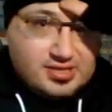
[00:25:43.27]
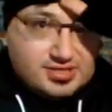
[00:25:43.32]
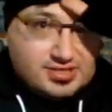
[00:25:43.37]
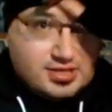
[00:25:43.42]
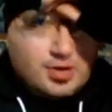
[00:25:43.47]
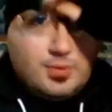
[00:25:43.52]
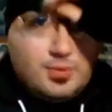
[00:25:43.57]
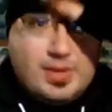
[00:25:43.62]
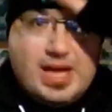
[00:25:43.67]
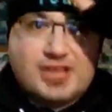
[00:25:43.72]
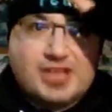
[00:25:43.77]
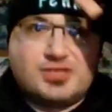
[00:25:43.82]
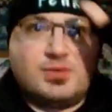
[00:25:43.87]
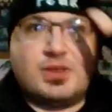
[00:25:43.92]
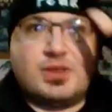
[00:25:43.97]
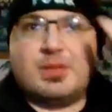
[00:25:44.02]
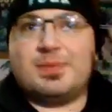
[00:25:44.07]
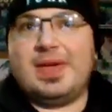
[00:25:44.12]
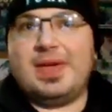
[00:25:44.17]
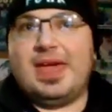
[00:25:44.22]
So we
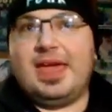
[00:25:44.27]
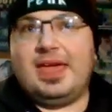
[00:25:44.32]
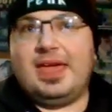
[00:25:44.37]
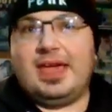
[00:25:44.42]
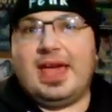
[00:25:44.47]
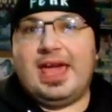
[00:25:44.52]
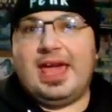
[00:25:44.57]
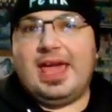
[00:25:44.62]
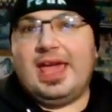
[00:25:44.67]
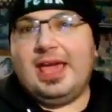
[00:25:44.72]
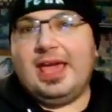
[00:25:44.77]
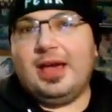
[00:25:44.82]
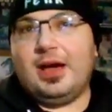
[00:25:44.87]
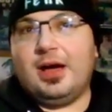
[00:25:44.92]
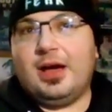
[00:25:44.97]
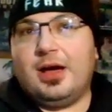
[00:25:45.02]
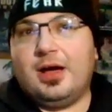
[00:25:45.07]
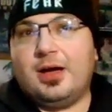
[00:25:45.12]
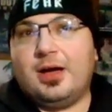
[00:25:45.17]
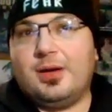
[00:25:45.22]
actually wound up getting
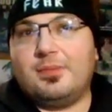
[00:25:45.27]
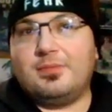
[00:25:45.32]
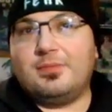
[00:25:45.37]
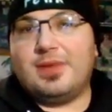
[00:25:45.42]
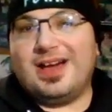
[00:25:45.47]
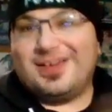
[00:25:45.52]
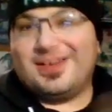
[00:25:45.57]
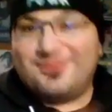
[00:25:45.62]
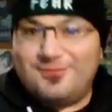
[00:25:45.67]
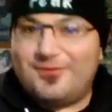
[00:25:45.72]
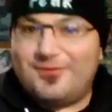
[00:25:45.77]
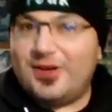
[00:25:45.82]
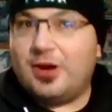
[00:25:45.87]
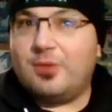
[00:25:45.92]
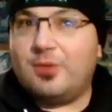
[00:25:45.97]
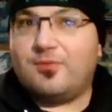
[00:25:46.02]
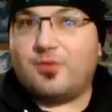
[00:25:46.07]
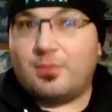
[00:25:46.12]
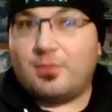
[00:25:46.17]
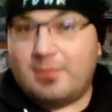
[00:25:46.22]
a
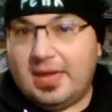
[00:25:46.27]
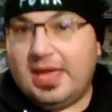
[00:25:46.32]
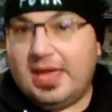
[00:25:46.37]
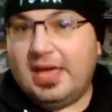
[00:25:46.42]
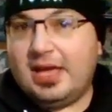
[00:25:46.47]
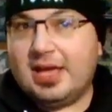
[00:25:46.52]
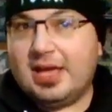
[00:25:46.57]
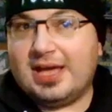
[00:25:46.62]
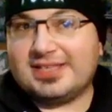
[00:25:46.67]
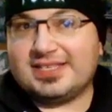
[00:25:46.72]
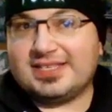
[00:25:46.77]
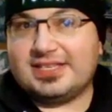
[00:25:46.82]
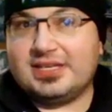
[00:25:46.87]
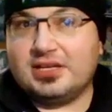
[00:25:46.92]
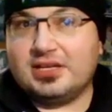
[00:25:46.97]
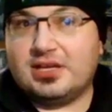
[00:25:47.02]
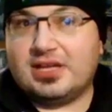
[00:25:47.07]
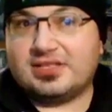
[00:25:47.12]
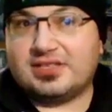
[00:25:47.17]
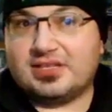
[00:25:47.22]
film for me as
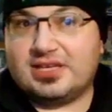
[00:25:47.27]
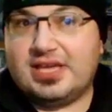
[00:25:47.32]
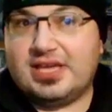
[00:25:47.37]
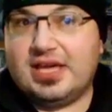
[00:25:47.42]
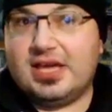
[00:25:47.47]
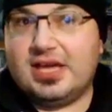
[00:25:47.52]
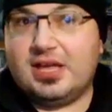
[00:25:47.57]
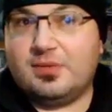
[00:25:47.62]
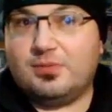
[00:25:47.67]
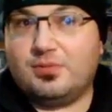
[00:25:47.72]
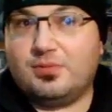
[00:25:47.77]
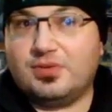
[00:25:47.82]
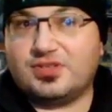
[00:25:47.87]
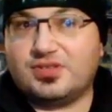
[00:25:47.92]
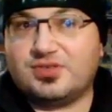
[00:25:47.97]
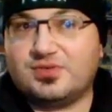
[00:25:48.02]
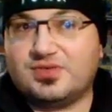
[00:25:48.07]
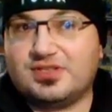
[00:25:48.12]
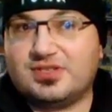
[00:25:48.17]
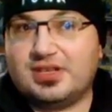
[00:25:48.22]
a kid,
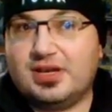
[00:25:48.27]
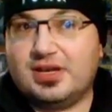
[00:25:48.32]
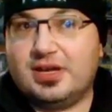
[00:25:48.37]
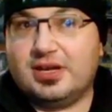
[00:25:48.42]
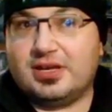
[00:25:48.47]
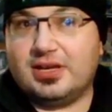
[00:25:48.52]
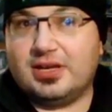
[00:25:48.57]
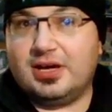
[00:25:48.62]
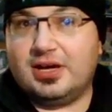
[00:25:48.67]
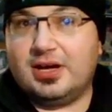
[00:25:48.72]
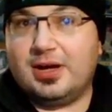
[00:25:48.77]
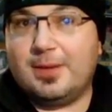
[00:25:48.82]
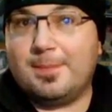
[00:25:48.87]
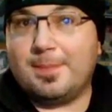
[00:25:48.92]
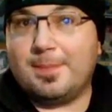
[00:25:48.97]
which was like